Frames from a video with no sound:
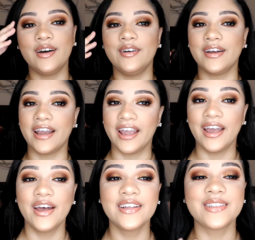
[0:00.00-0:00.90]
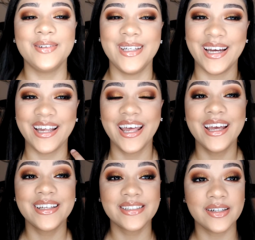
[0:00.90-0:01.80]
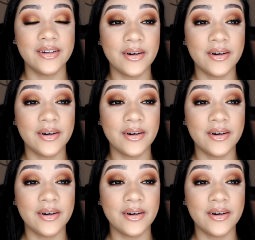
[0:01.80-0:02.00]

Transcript: Okay, so yeah. So